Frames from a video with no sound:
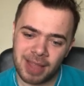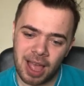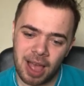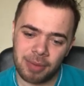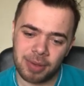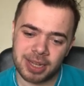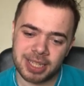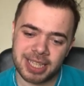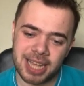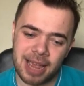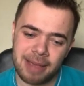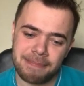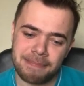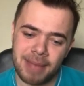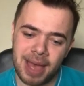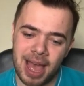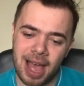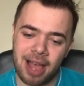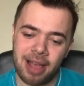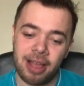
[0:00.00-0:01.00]
I'm going to say
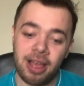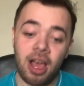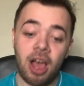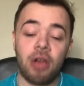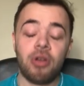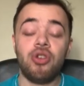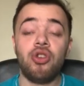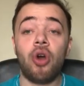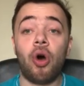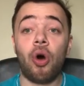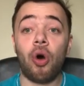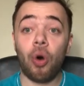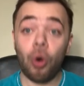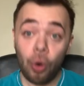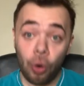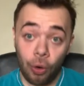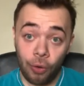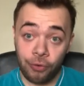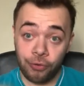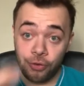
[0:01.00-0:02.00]
meh. Not
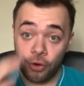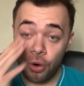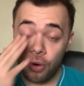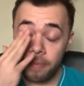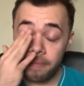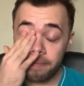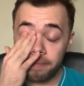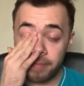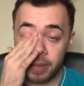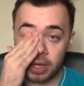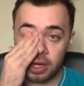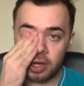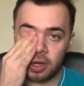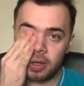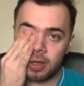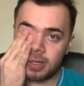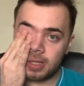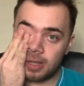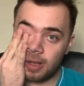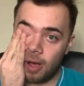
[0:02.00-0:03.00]
awful
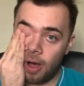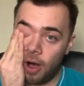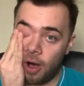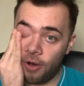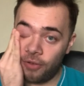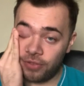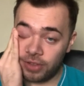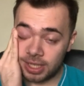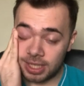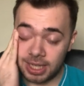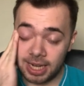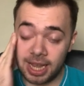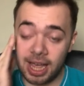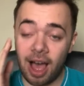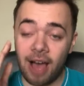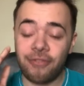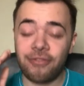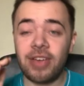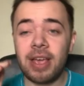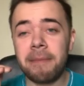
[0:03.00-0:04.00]
because obviously
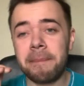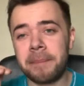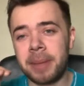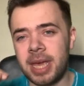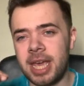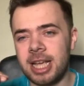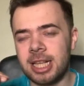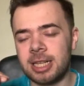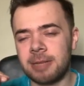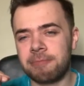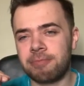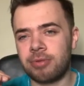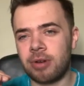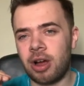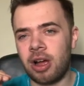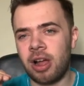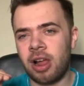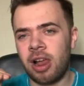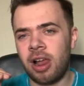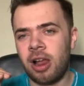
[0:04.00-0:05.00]
I think
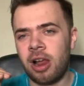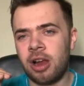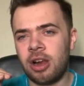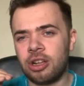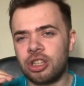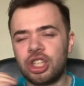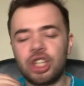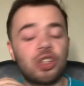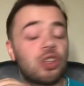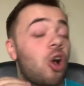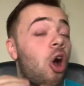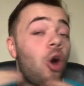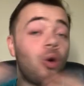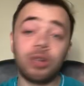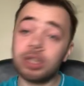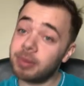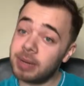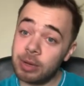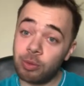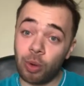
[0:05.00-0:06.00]
Peterborough just
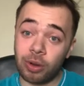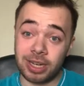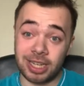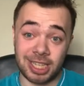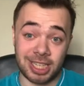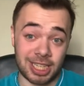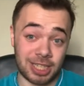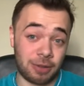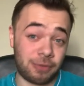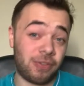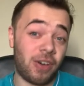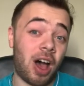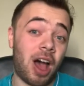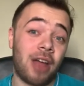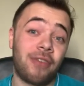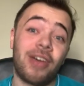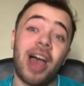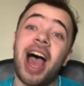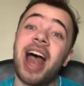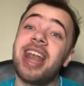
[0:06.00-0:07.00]
ultimately wanted to
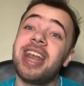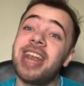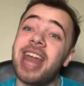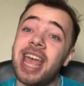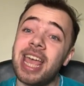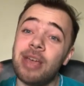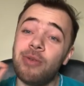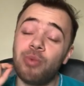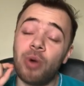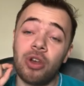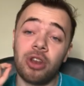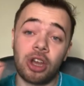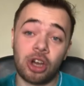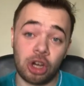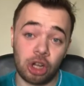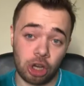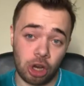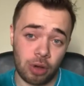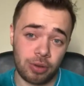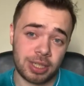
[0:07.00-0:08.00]
survive and they were the
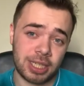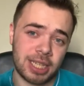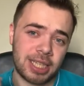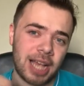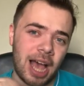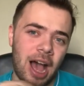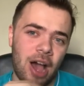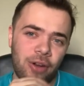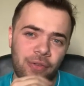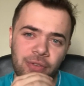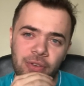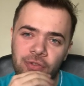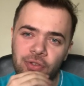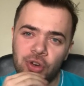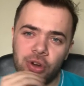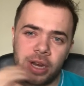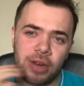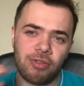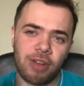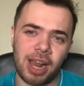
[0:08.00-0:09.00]
closest out of the
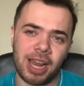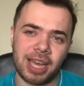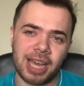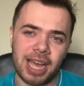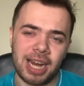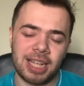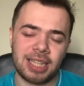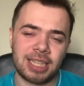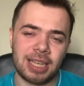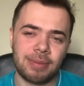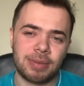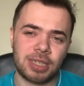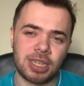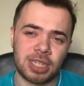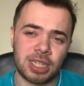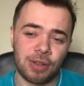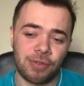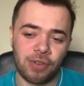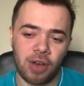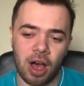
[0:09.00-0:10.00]
3 relegated teams to
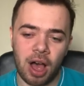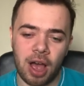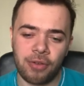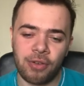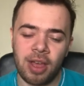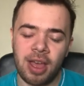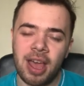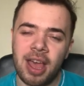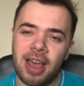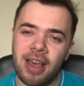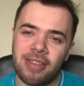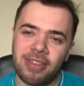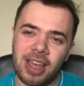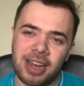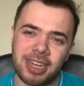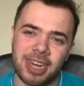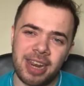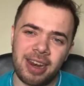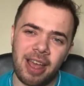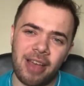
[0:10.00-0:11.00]
survive. They
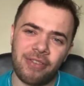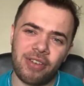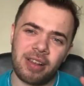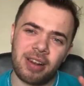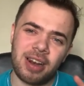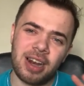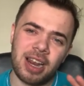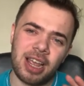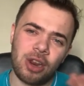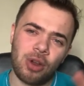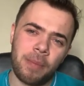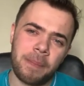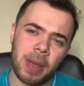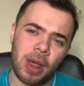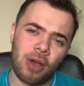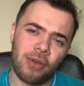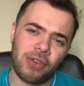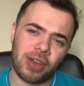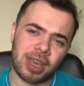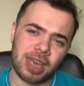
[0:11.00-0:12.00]
did have a little
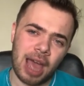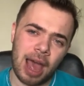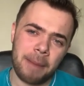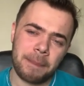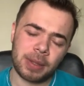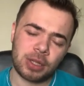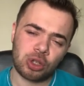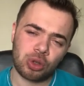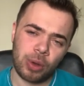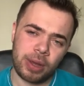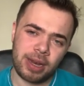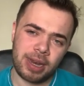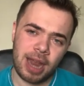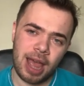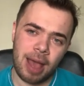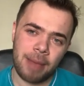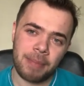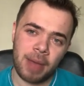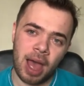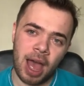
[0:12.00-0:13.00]
bit of a gap between
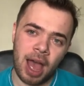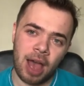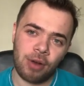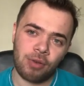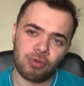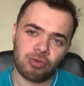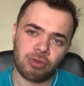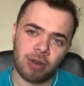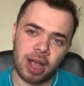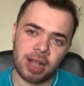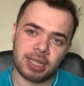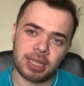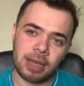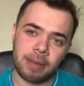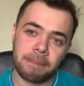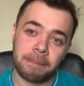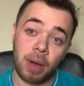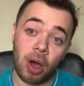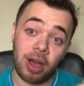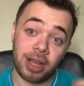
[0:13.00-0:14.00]
them and
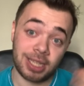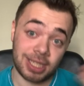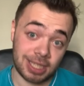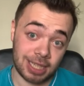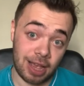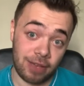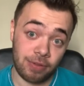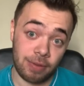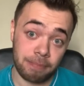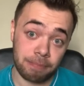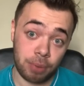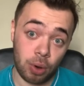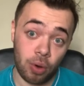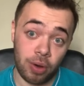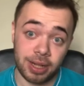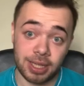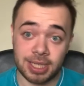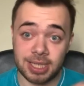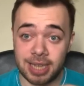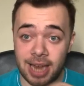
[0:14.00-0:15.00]
Reading by 7
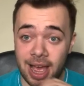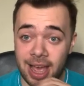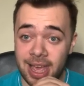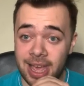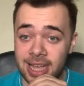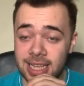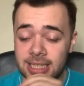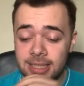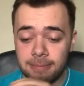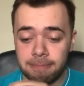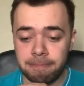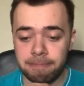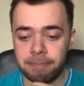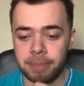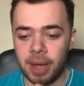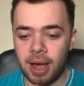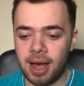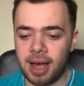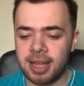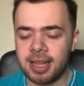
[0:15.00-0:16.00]
points, that is.
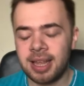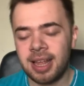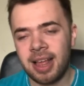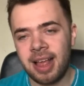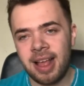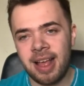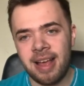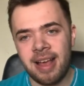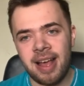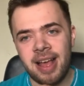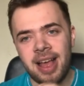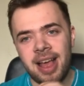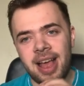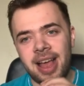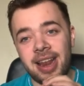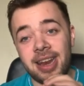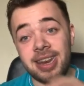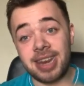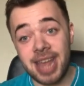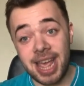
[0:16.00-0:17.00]
But
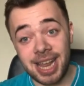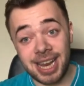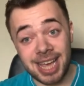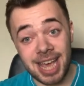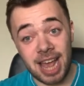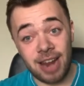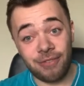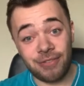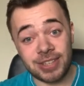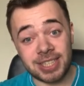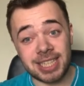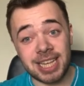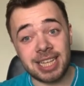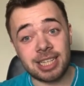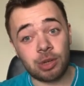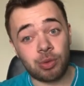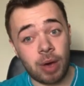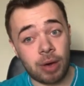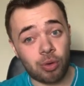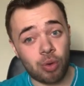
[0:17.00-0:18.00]
near the end of the
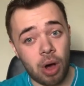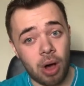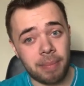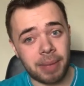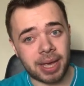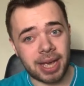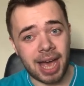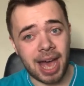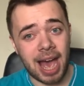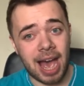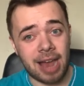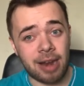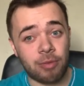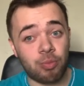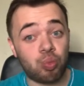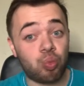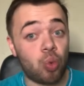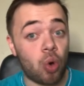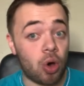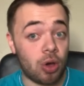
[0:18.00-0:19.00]
season when Grant
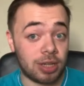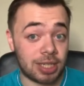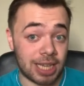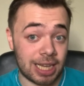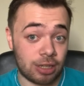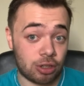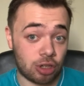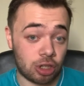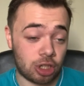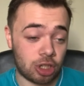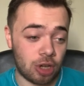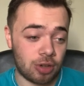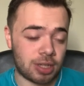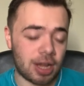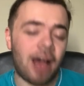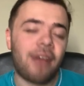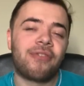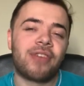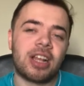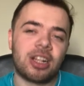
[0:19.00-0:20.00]
McCann was
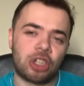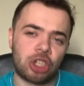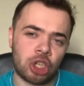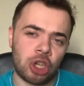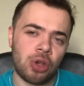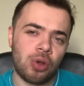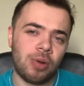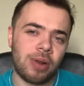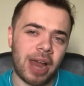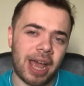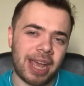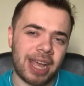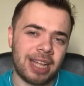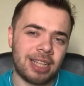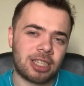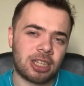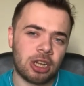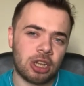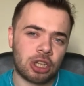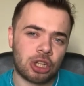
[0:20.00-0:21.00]
introduced, I think too late
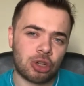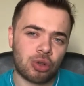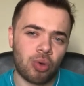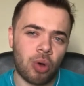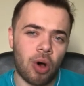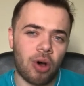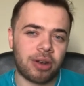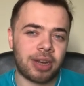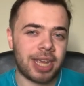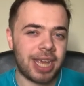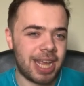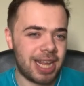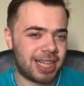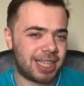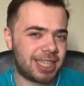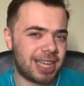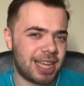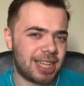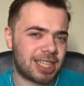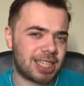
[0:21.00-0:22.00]
into the squad, he
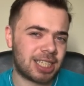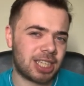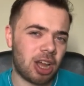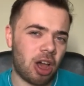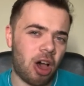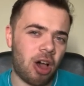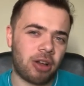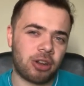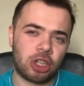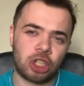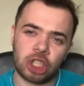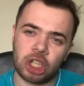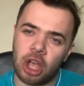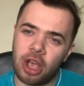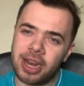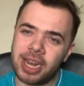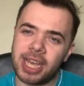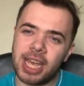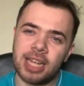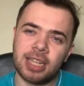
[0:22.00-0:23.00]
did start
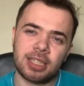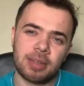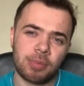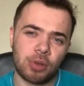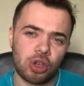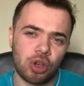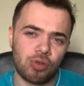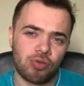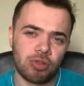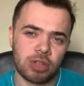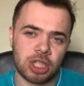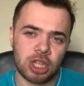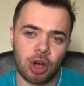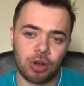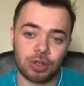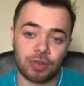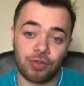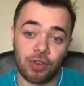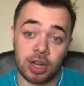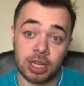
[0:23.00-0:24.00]
churning in some good
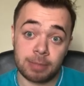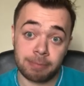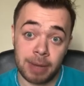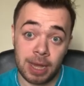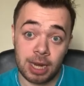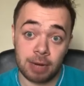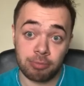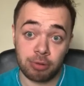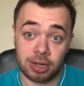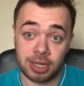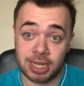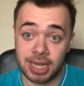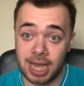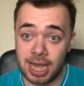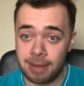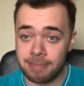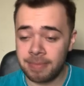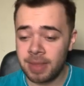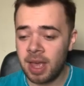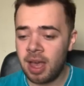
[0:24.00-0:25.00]
results for this Peterborough
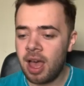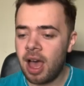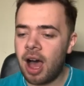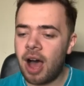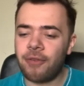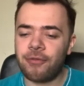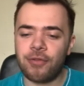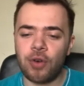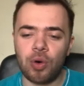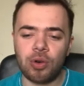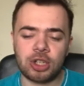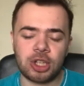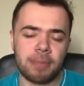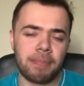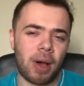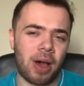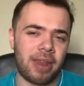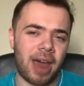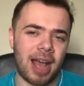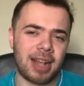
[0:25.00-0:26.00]
team. Unfortunately,
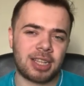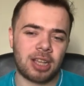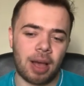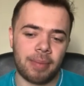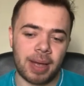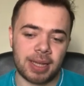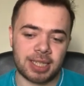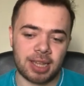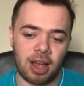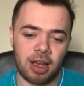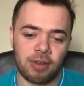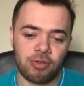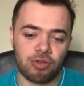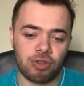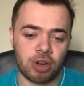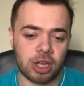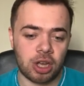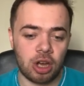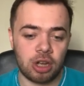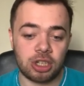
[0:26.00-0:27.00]
by that time, as I
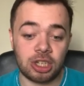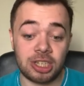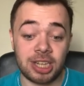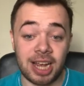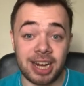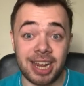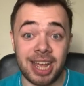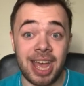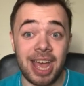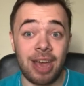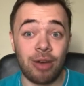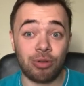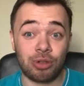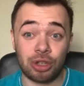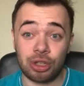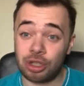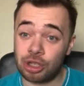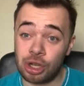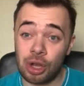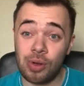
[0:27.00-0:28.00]
regurgitated, it was
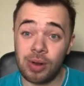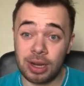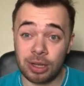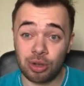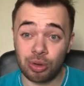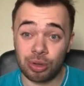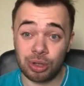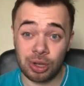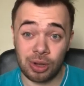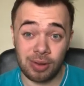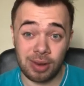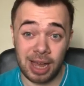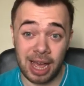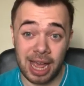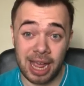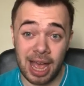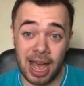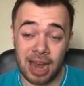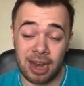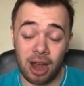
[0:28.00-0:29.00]
just too little too
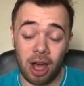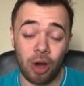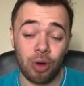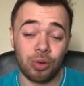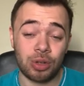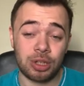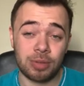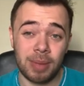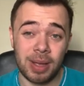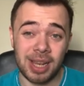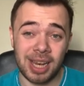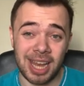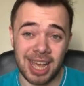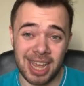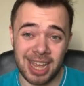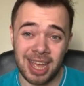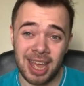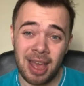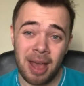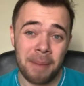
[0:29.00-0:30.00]
late. And
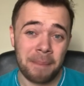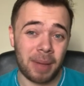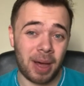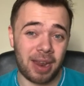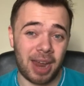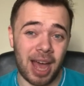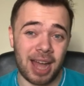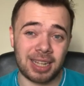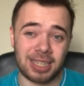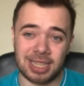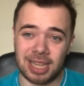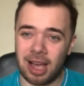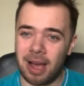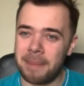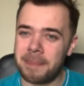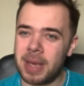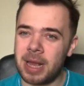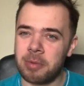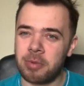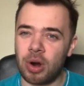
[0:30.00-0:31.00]
ultimately, by that
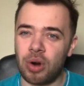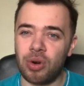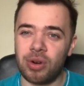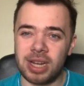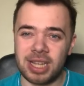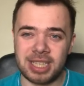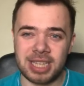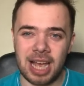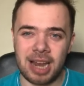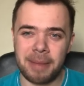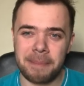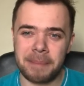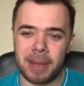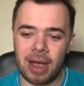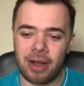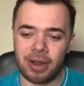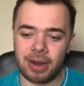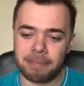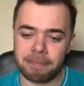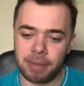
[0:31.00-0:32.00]
time, Peterborough already dead and
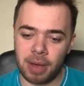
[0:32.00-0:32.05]
buried.